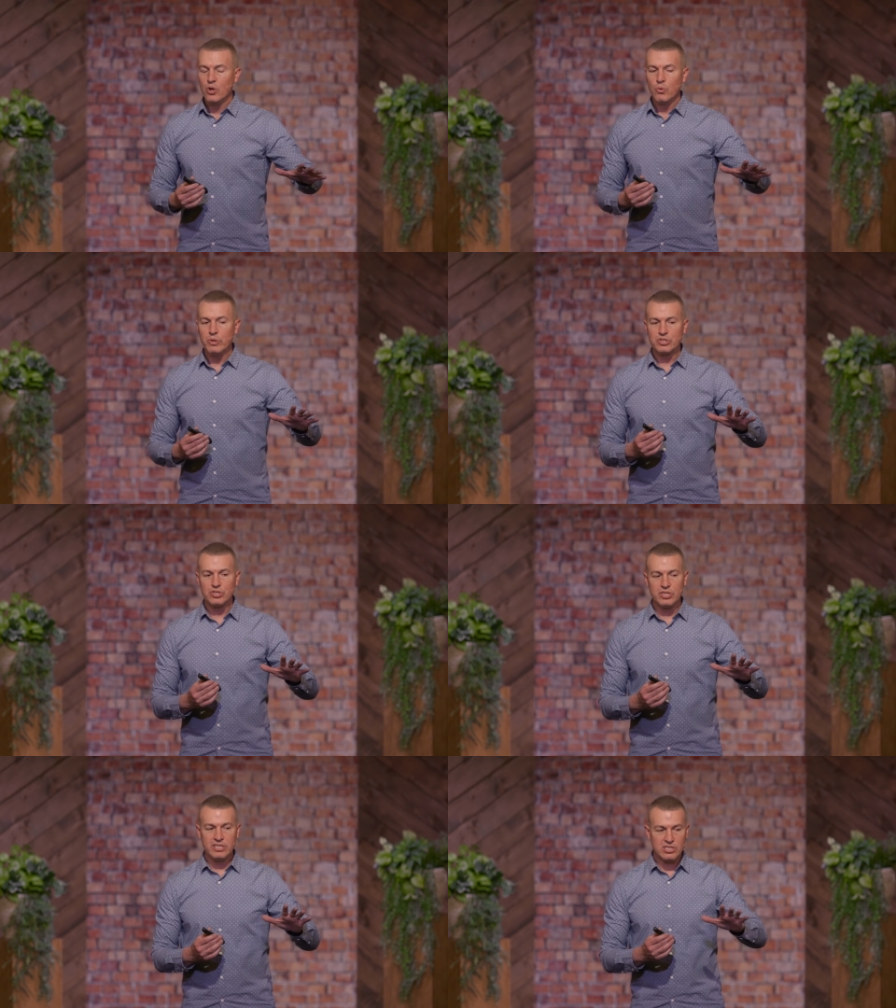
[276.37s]

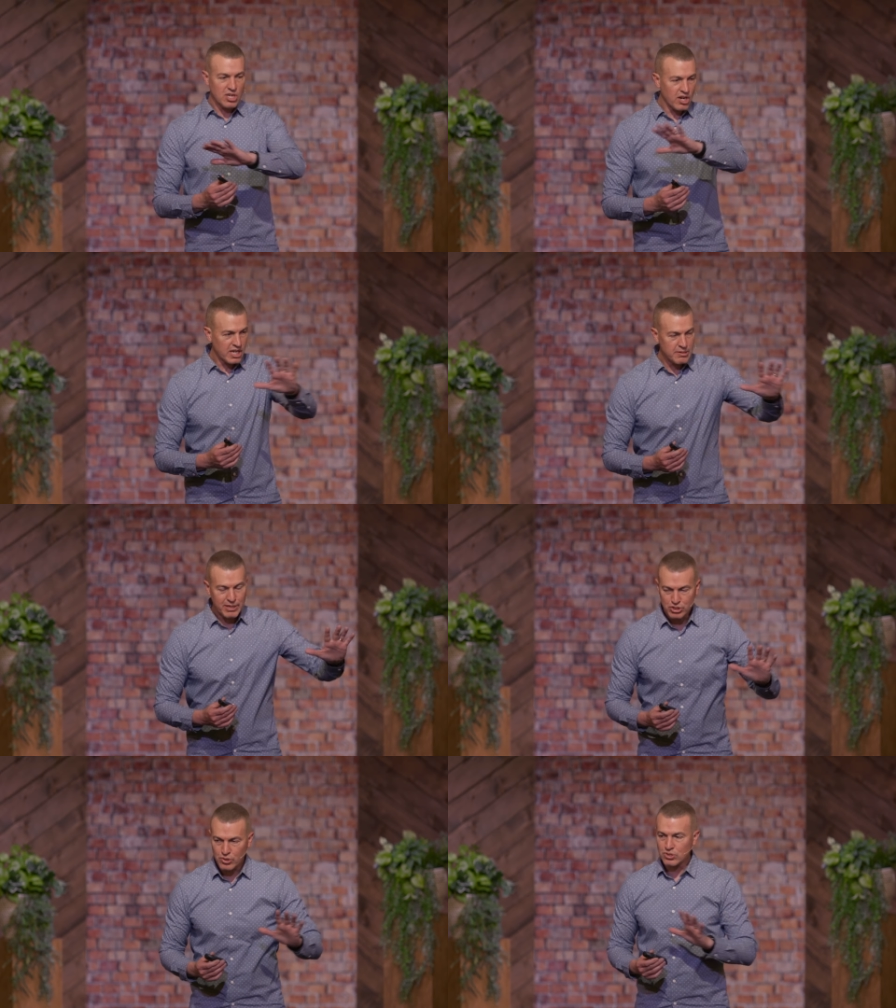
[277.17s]
which is talking
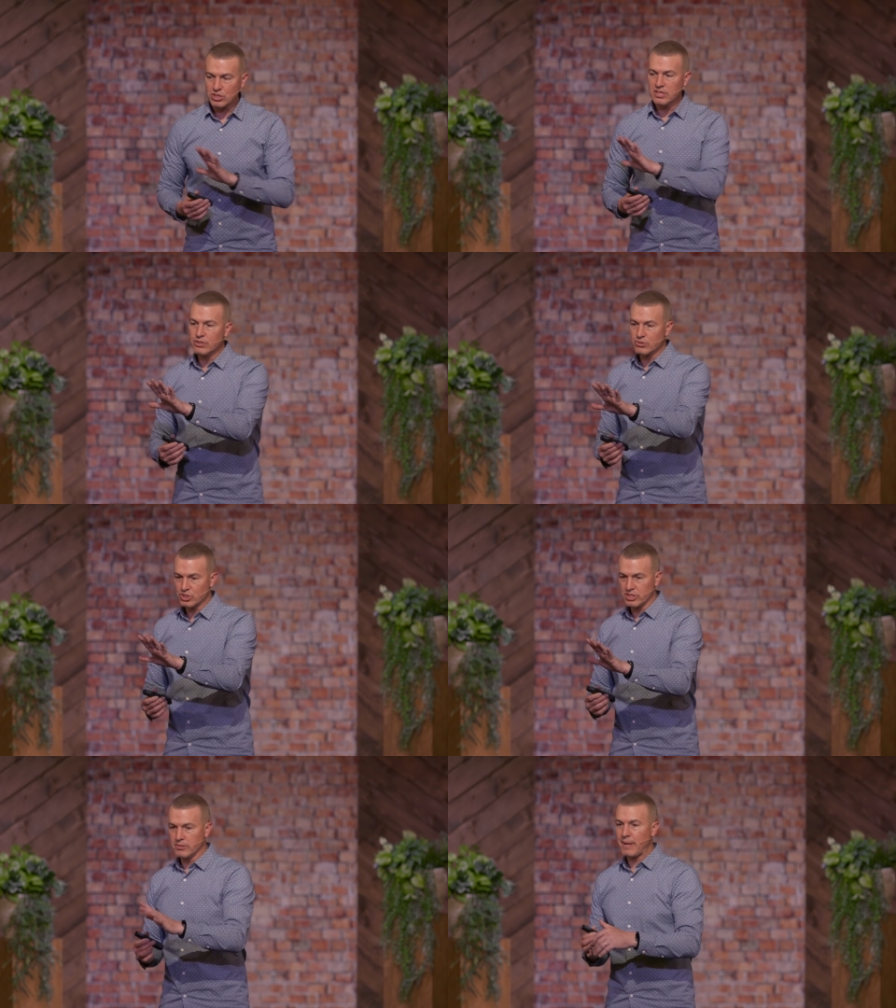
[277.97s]
about church
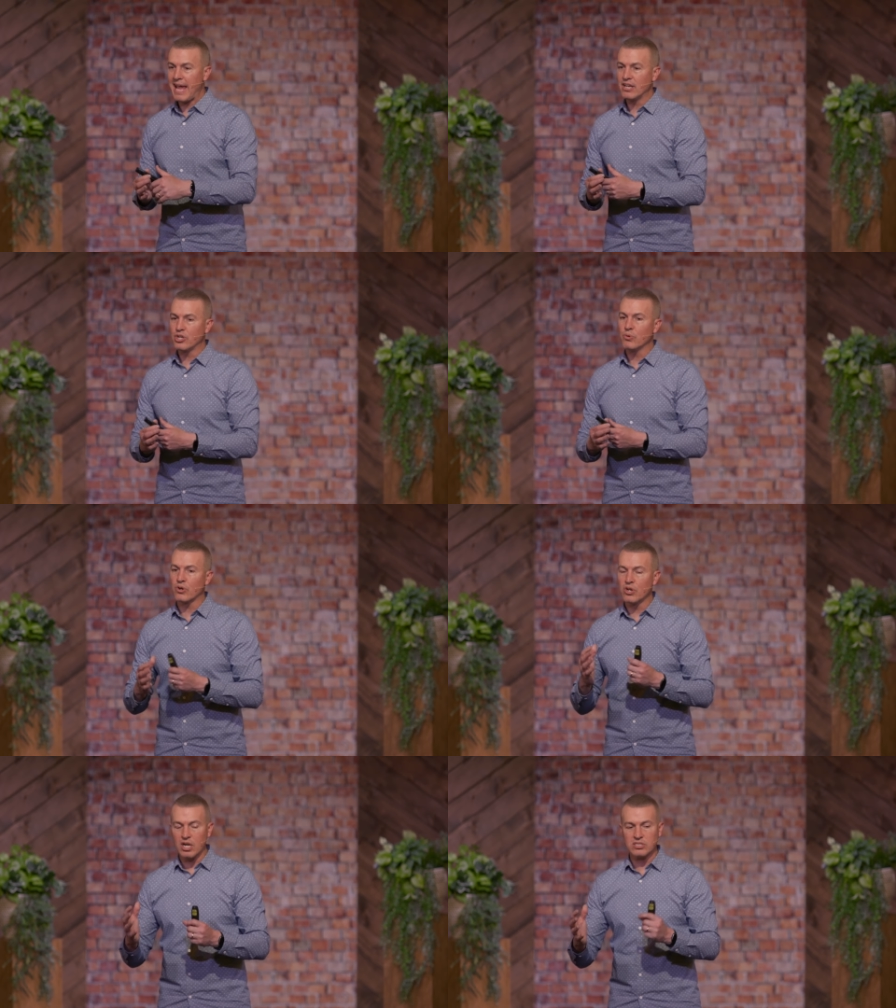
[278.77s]
leadership, and you are
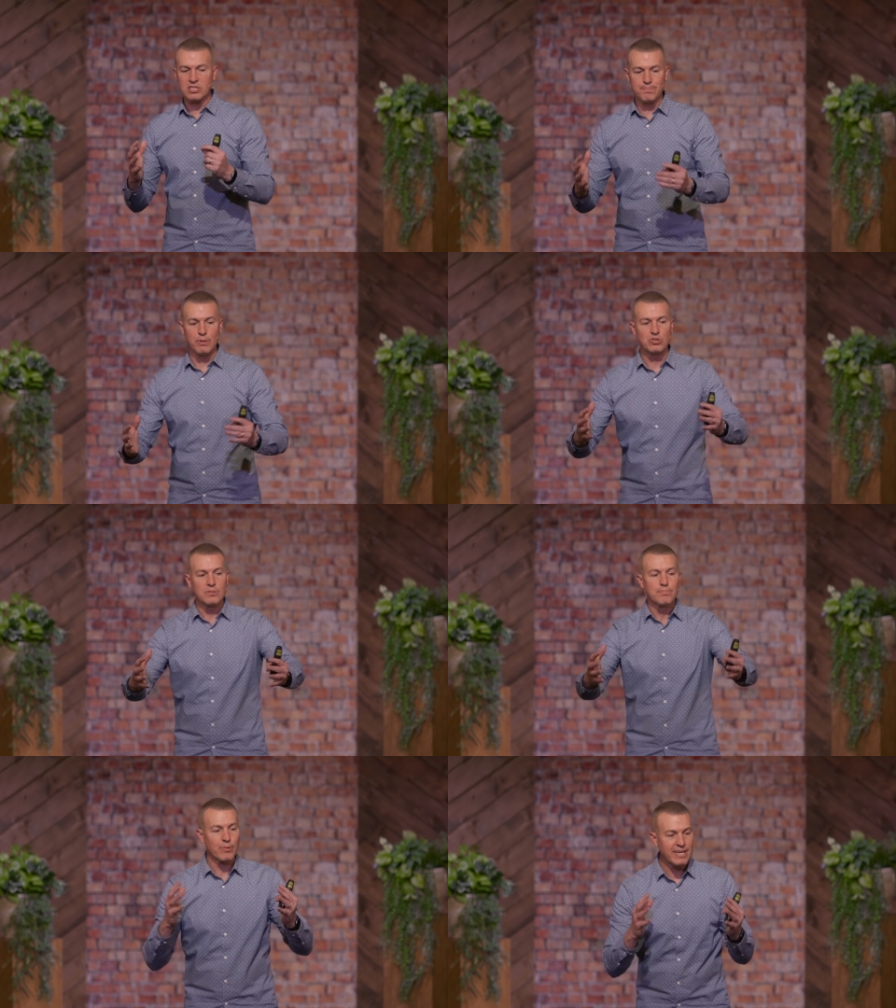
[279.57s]
not supposed to
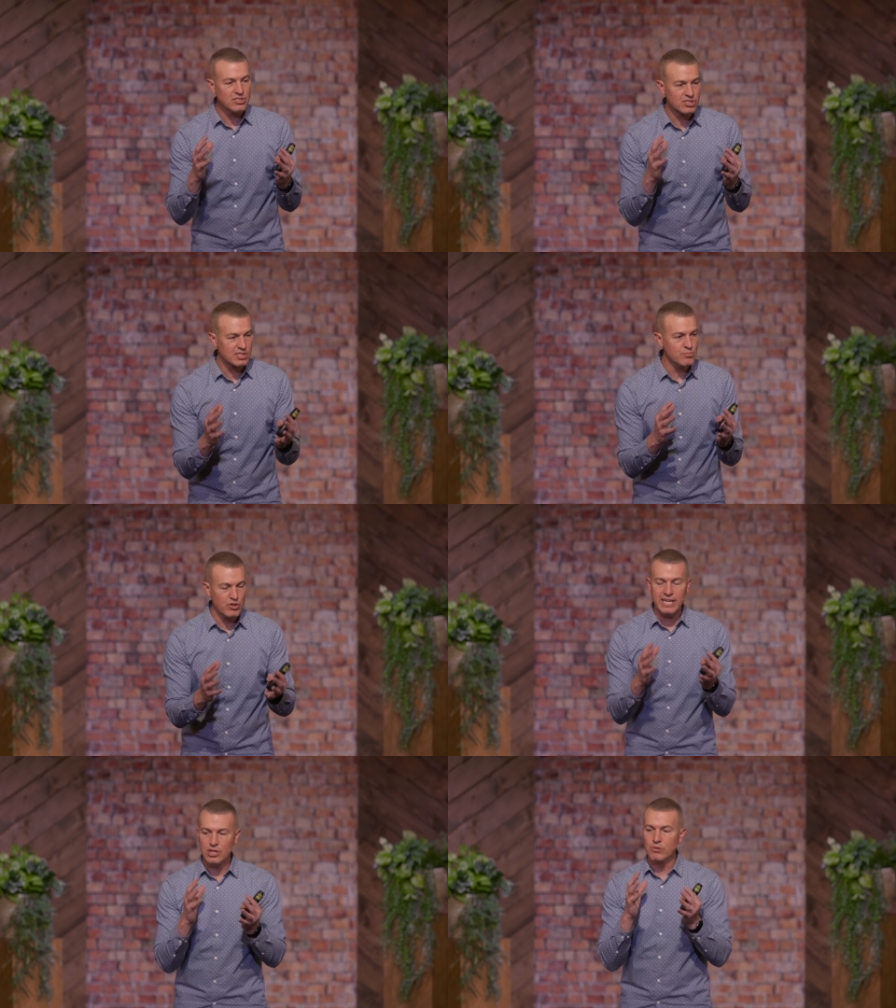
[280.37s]
bring
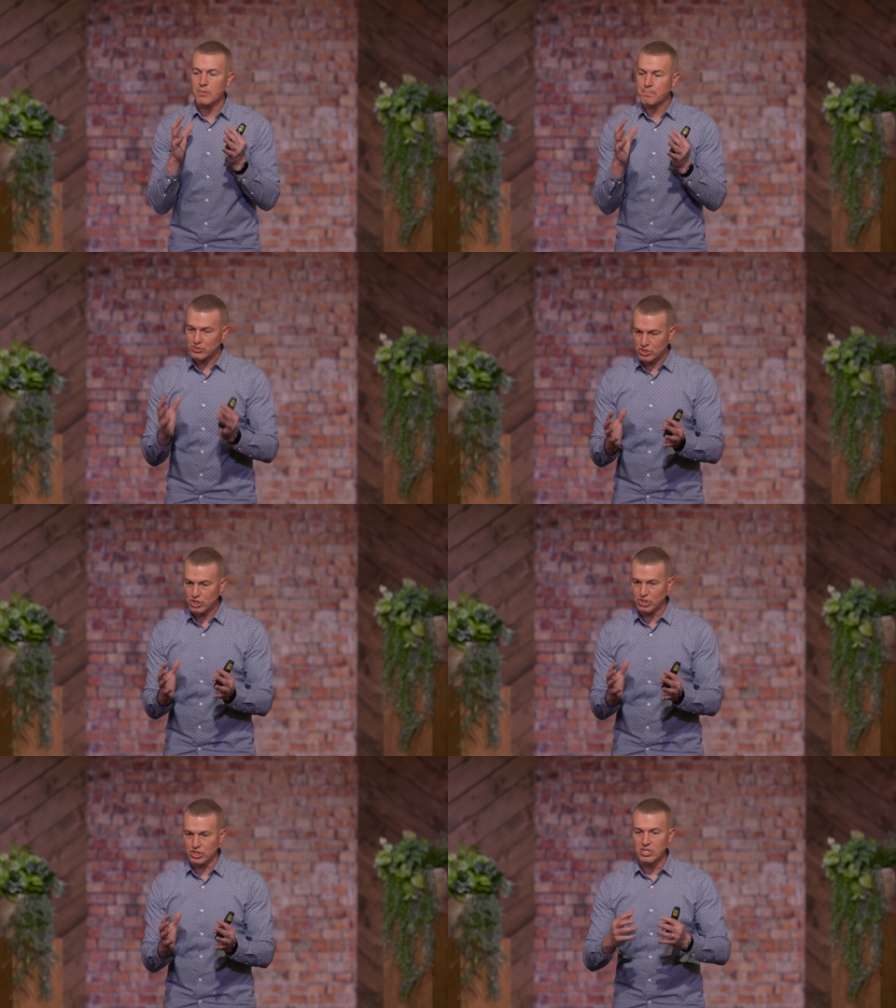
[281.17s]
someone into a
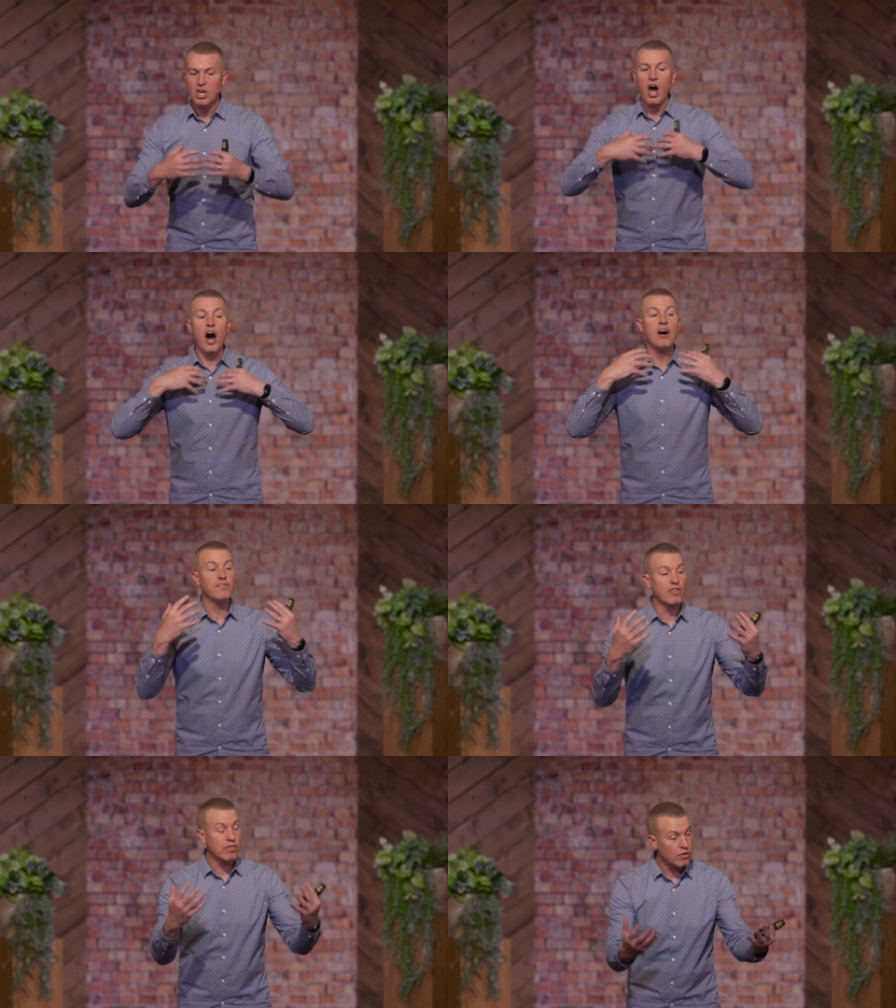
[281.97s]
position of
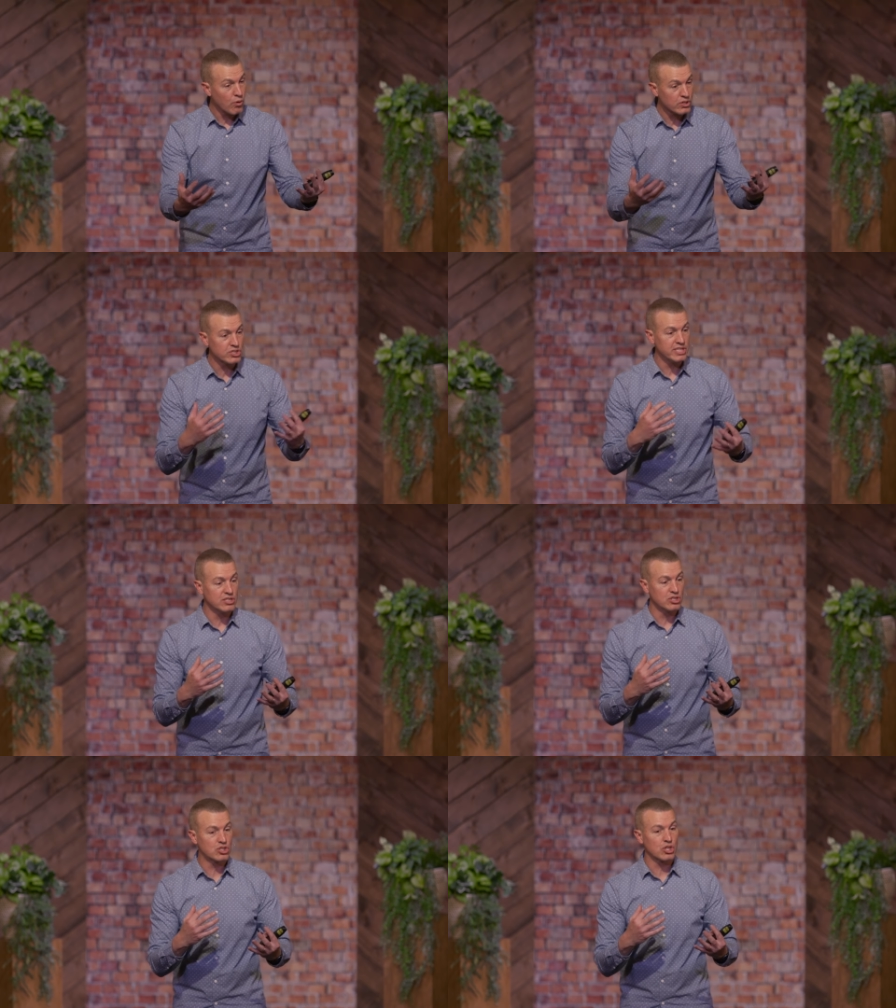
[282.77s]
authority in
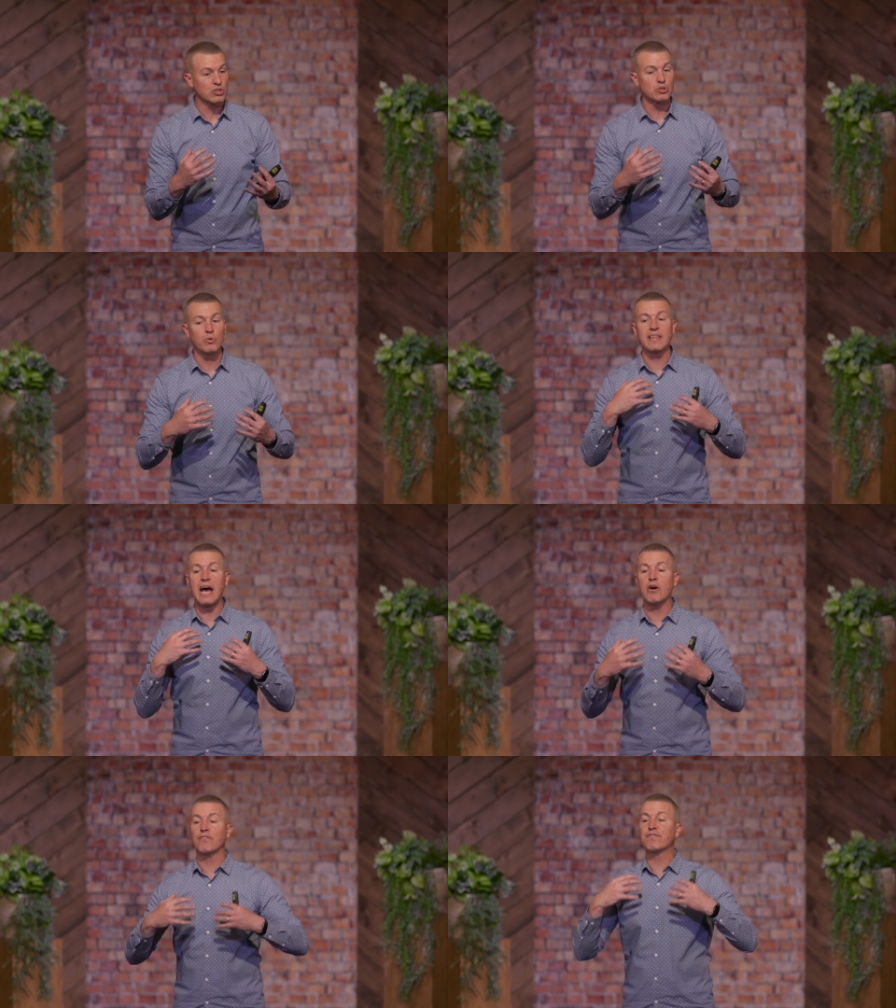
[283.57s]
the church
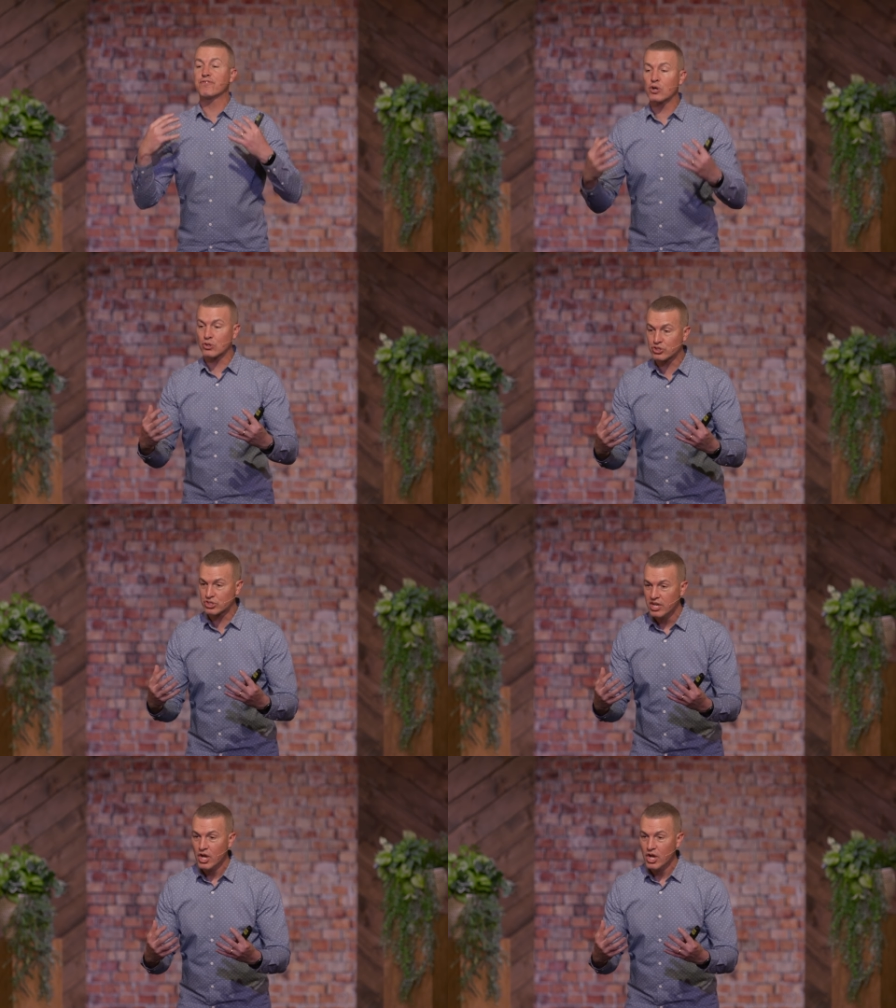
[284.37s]
without first